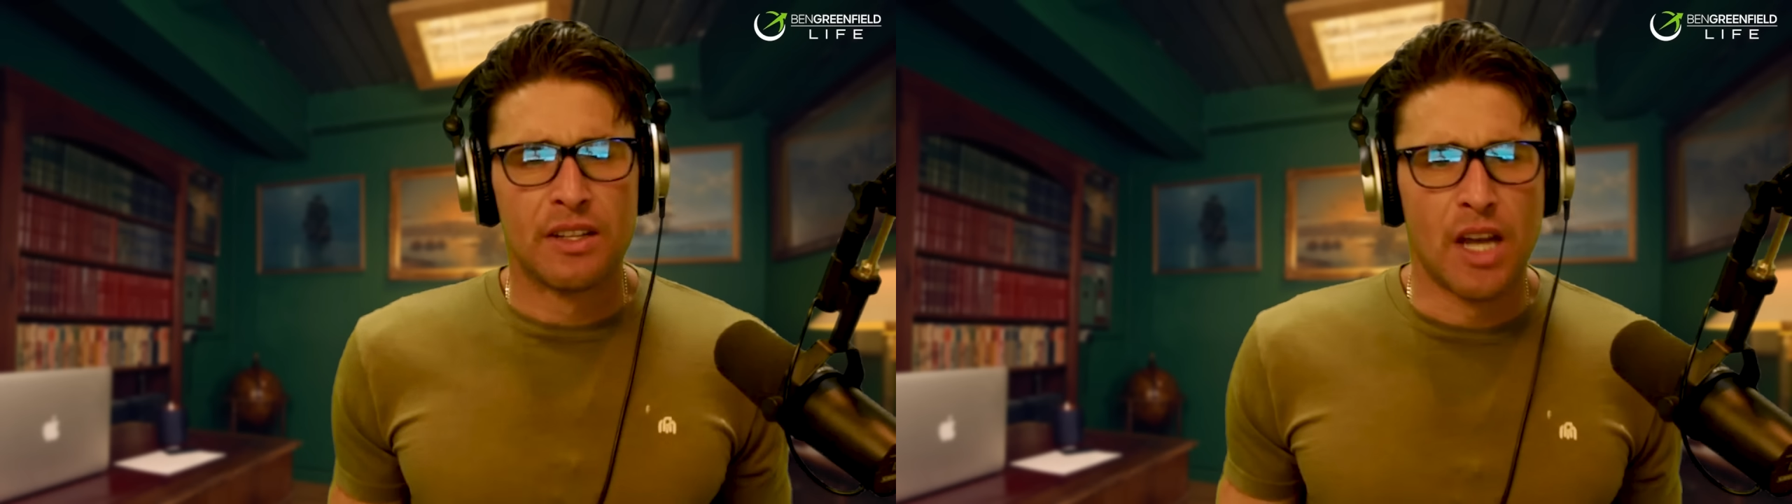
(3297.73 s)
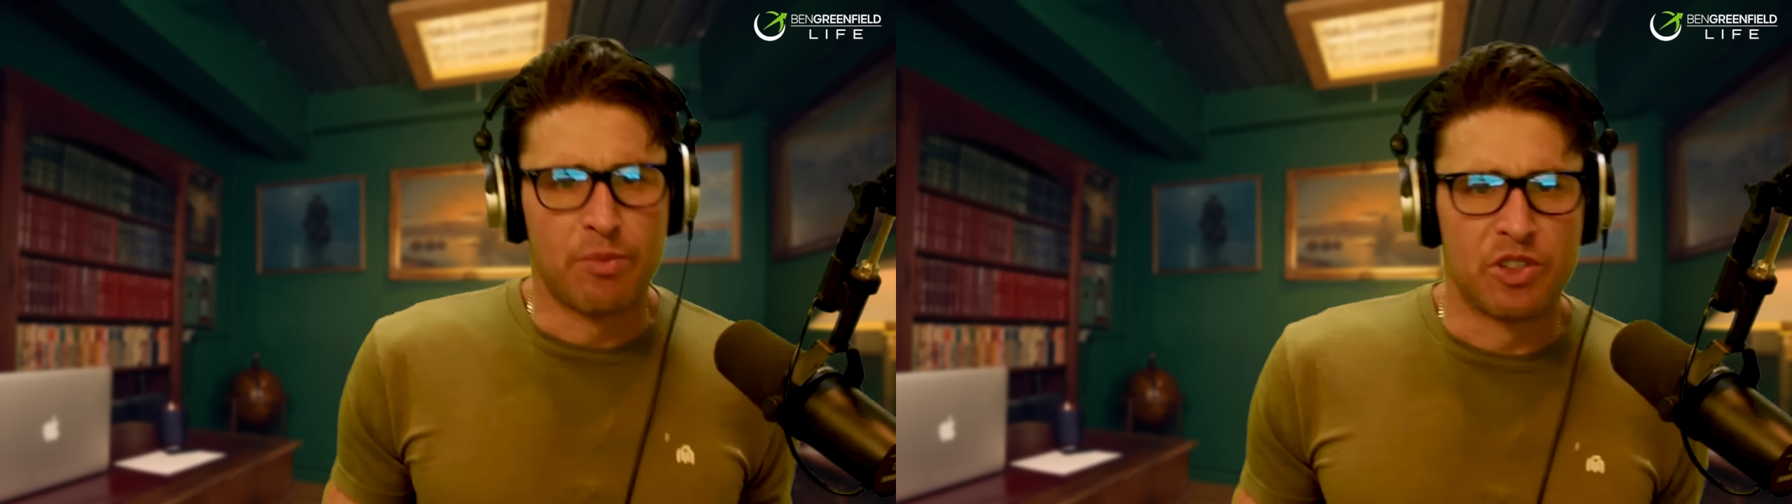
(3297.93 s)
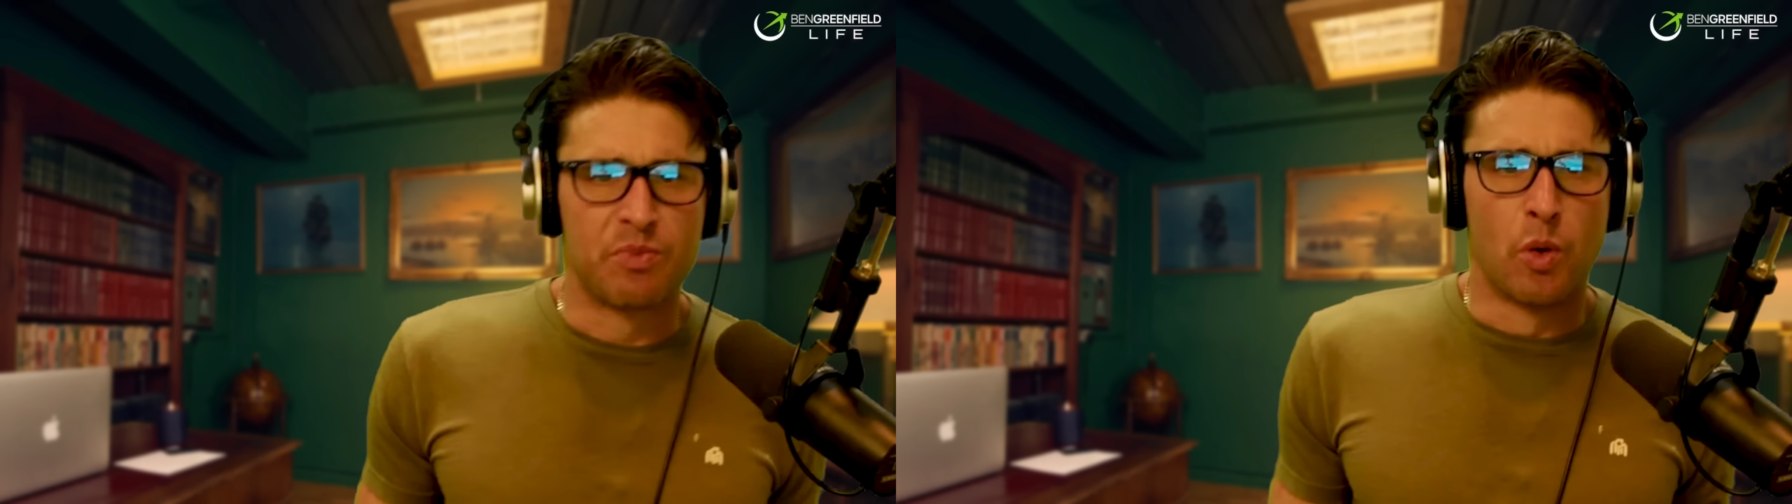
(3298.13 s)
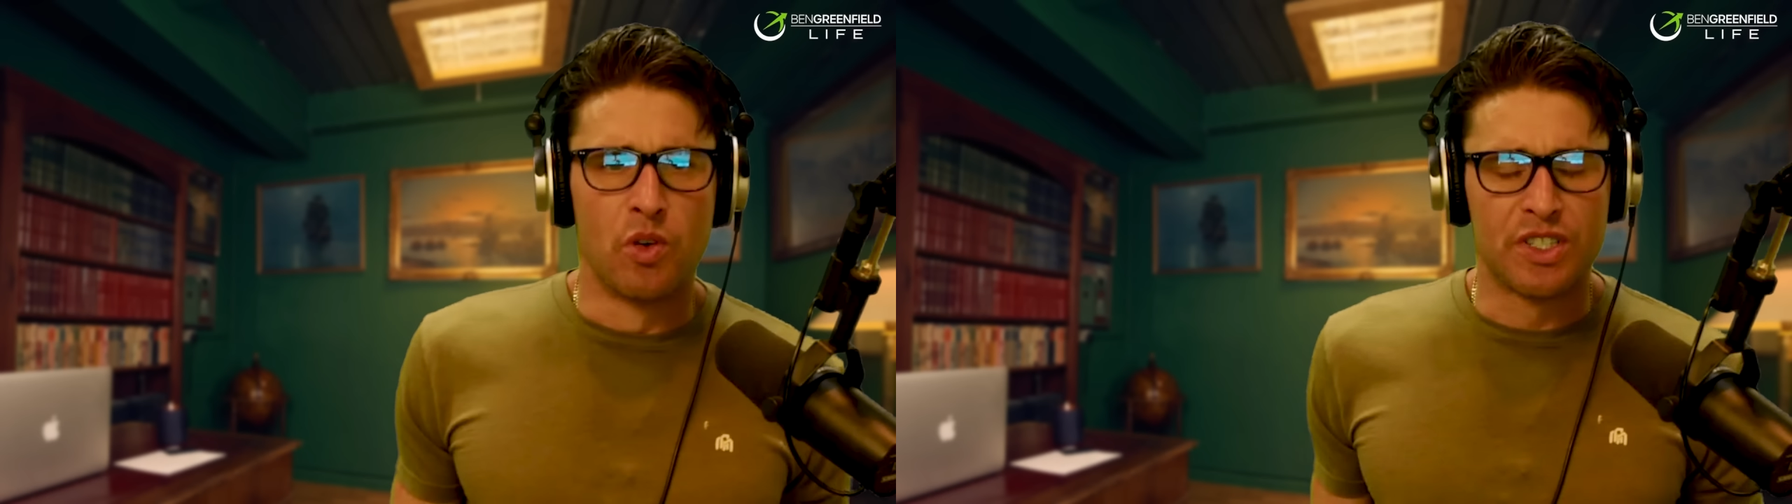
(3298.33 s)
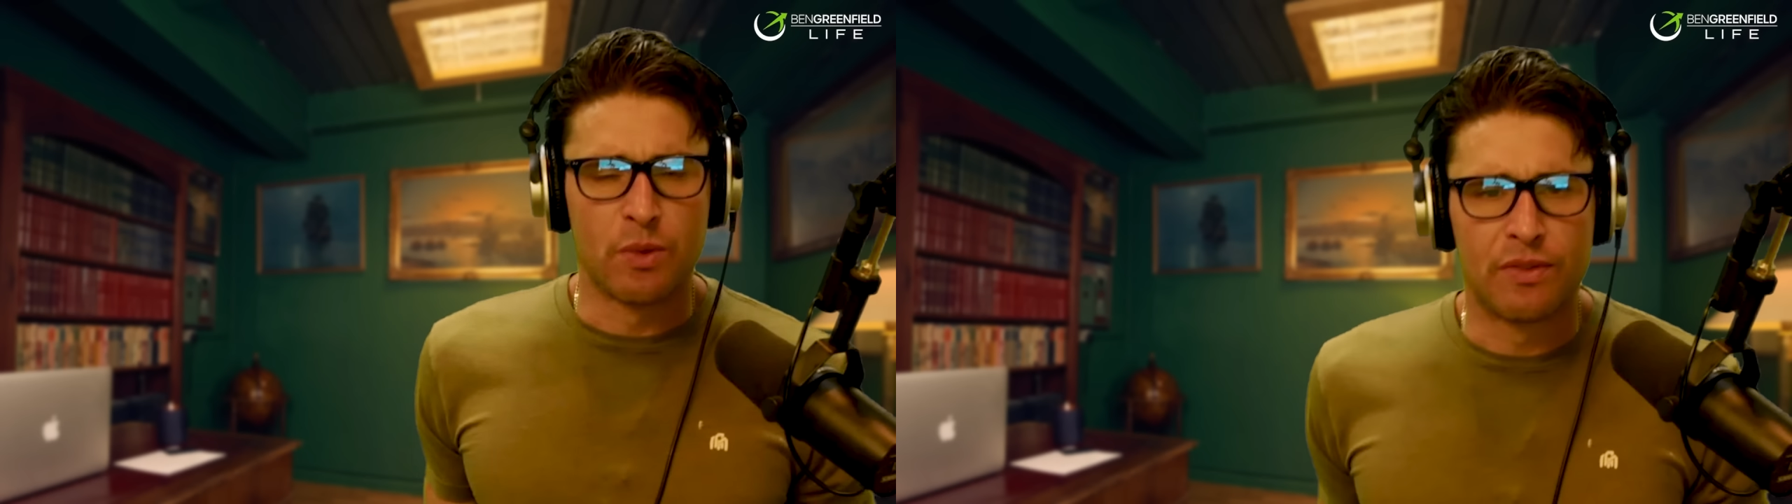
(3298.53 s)
type of
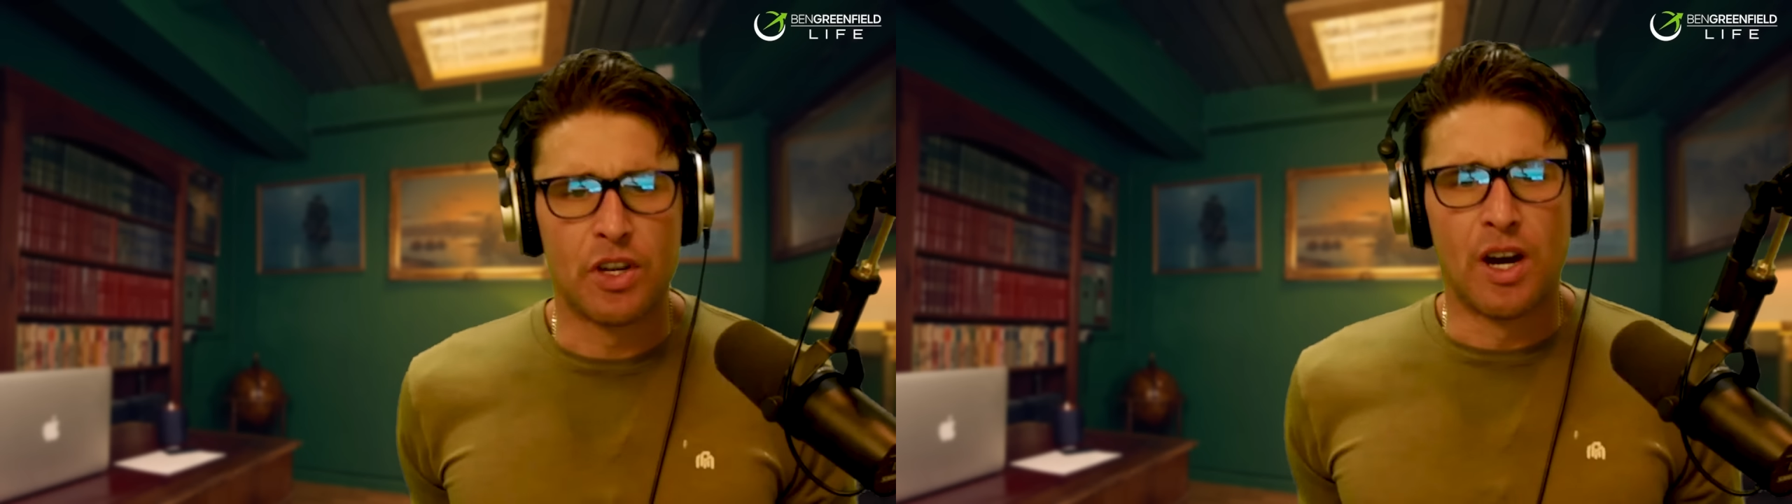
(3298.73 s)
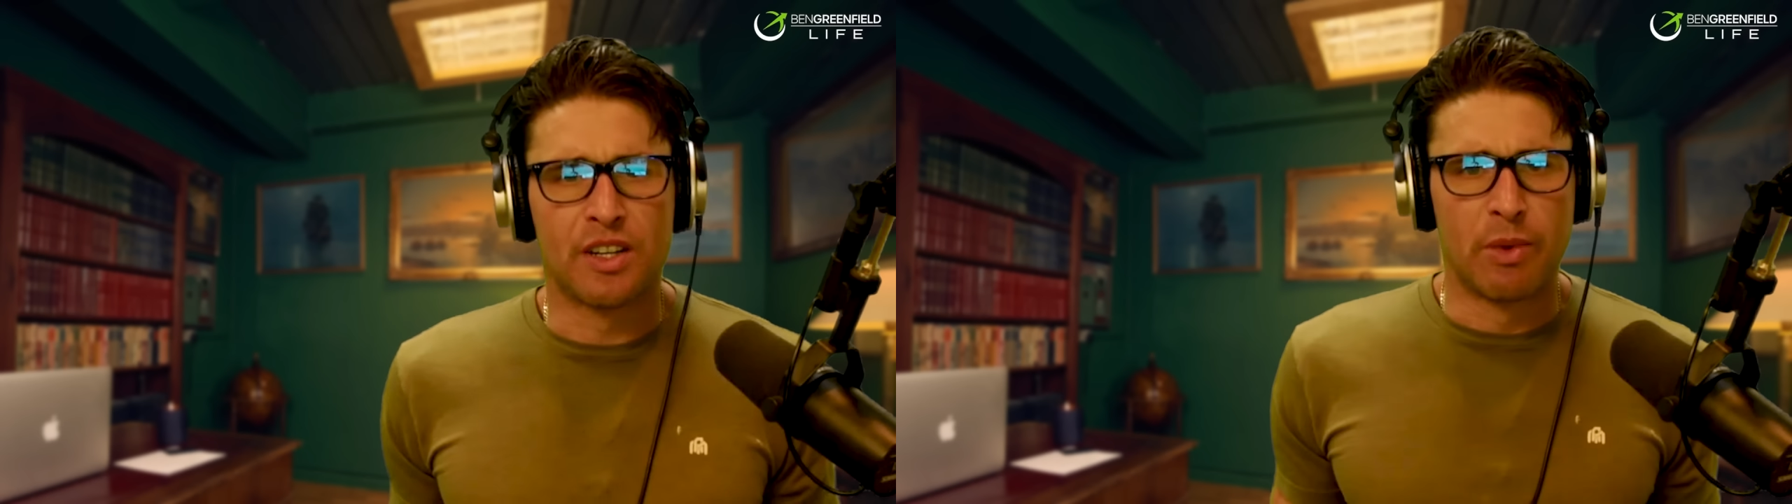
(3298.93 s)
spores that we've talked